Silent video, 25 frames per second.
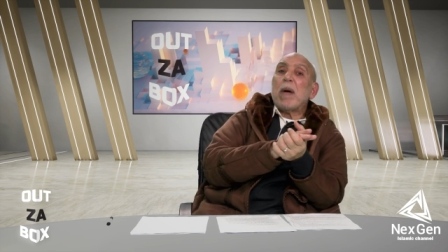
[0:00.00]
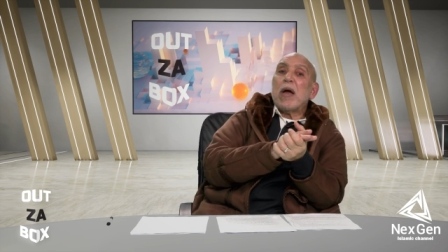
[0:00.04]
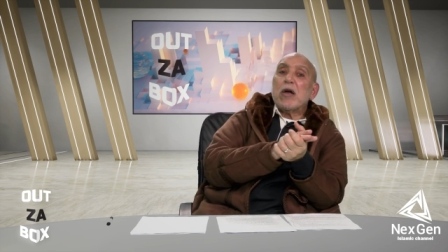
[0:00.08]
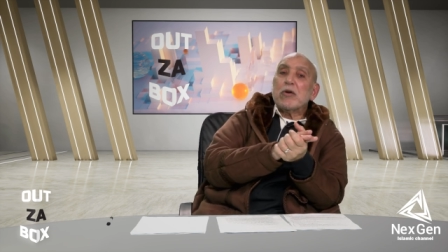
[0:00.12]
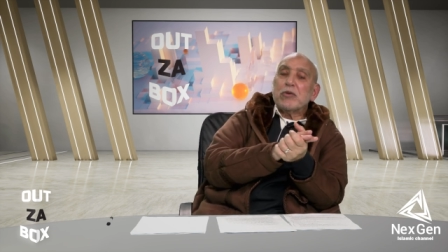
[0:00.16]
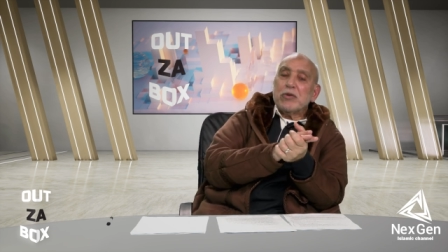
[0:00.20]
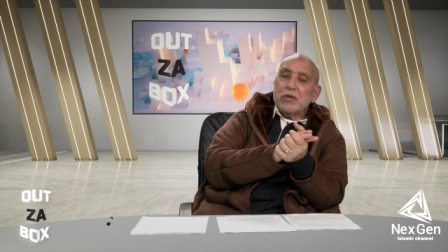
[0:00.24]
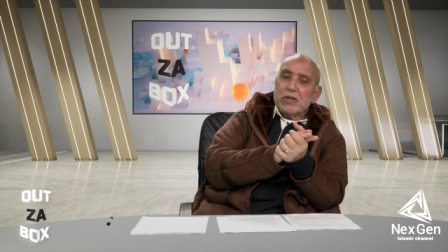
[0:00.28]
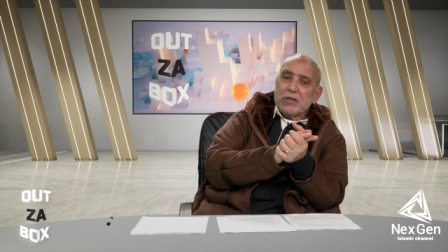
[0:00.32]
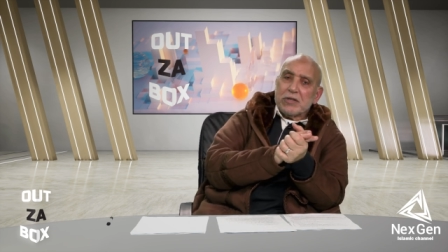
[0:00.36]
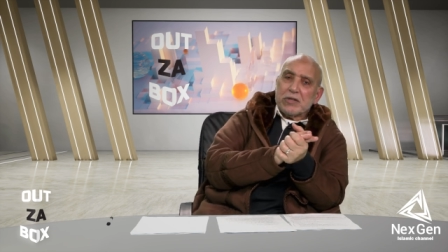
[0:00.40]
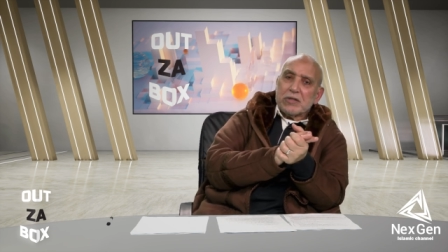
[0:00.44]

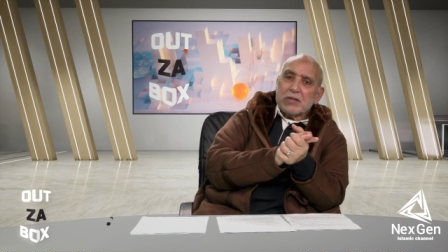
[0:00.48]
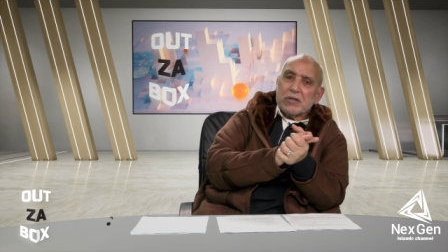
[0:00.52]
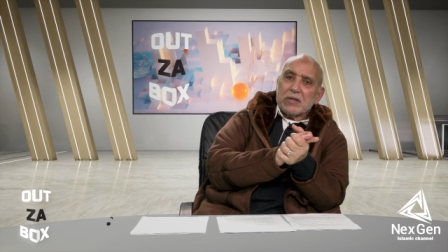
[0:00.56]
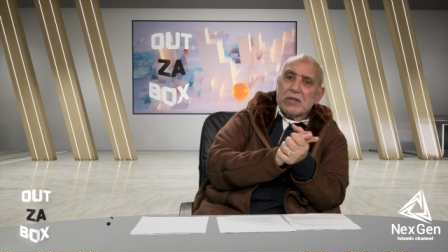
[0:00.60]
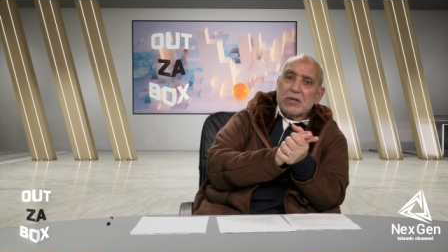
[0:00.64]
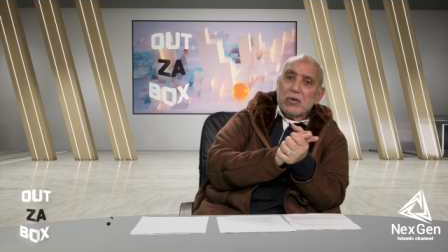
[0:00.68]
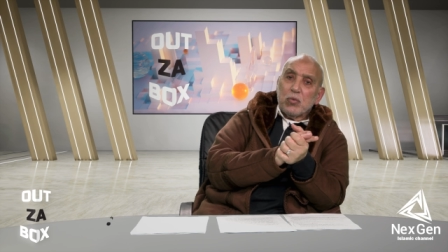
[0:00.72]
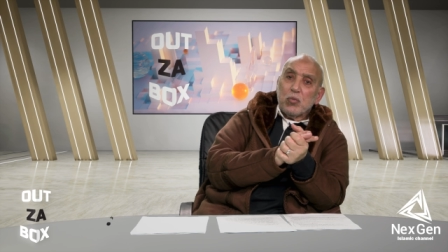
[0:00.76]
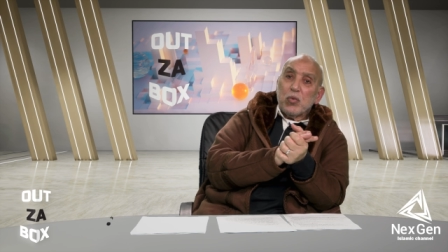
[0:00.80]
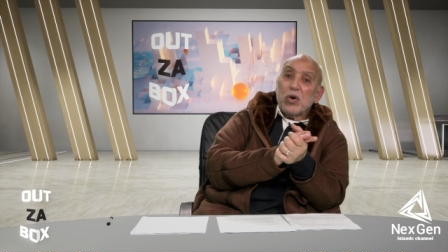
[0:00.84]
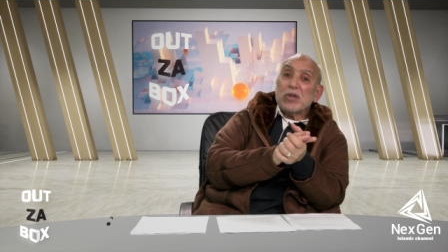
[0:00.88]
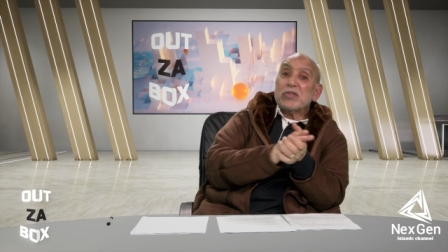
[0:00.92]
pioneering.
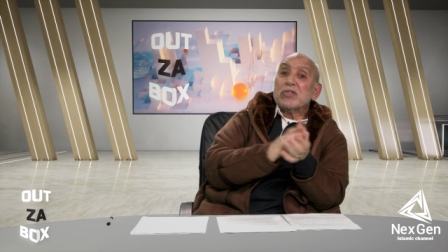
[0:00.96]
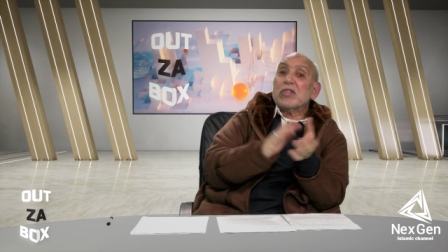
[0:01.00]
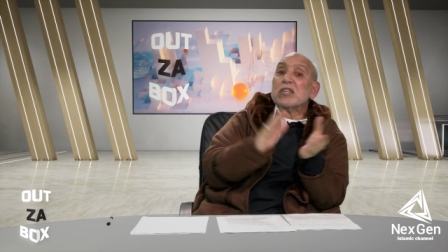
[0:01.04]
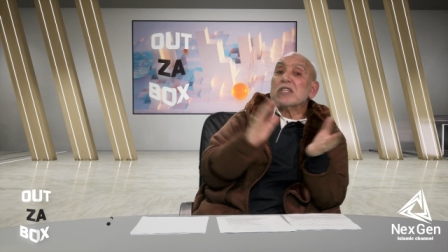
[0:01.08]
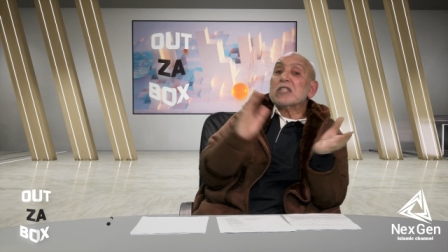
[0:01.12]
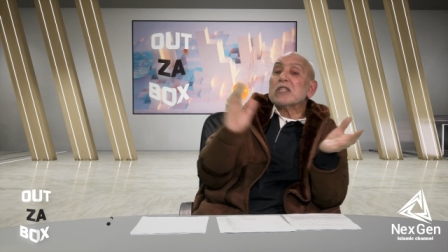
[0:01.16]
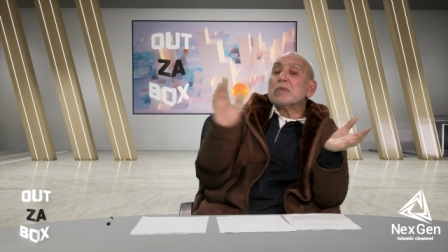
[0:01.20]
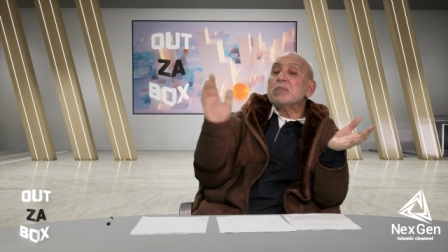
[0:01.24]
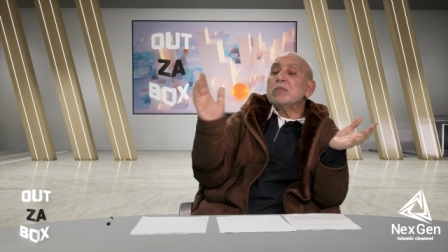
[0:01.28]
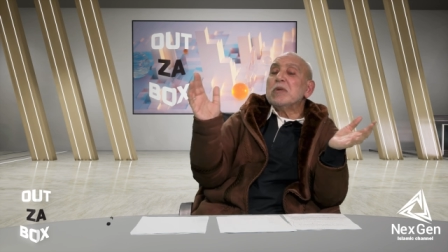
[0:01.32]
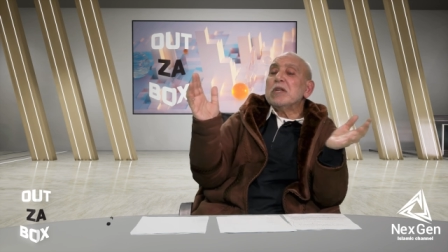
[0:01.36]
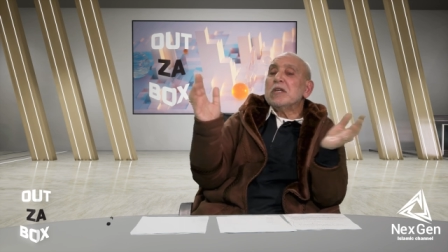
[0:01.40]
What
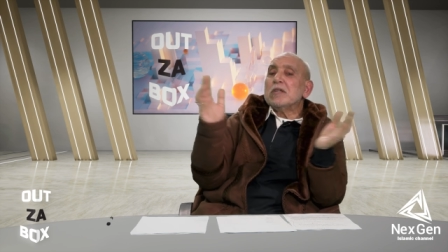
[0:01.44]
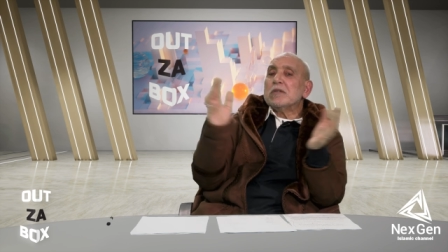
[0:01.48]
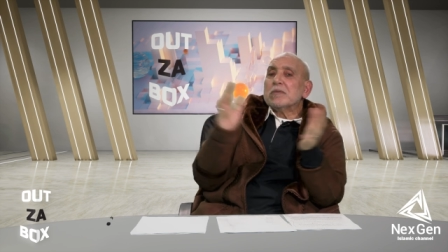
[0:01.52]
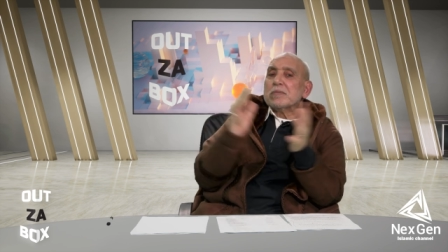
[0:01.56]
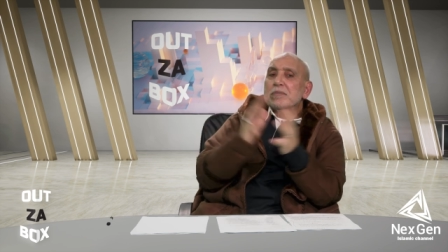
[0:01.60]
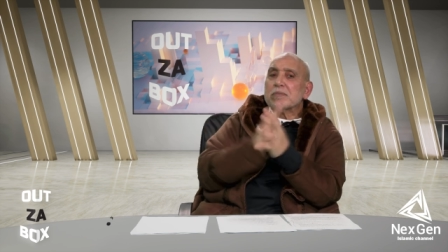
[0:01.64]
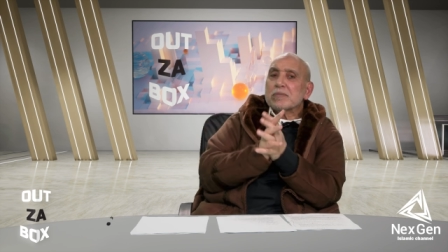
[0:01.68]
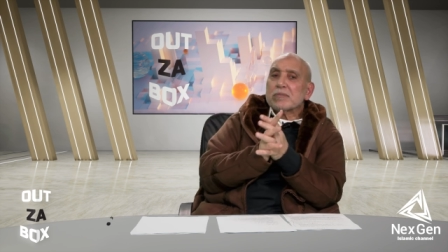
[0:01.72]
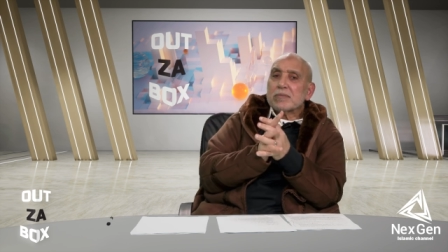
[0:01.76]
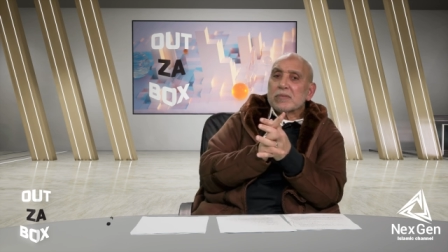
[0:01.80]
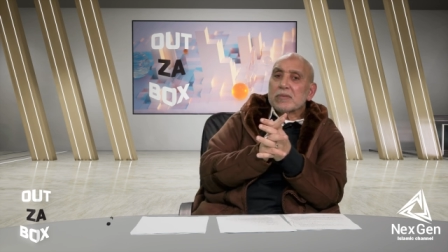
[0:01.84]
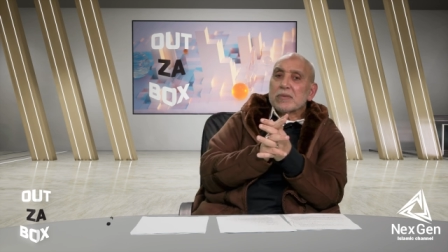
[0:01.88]
does it
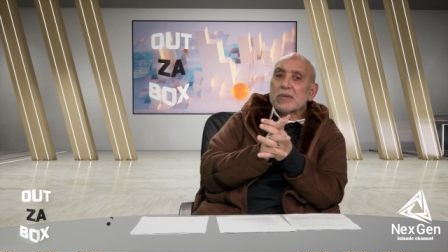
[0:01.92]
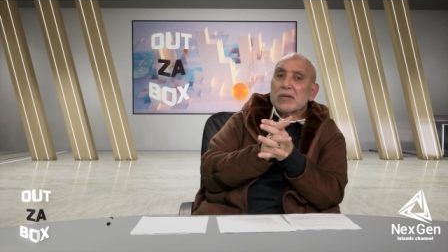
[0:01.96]
mean?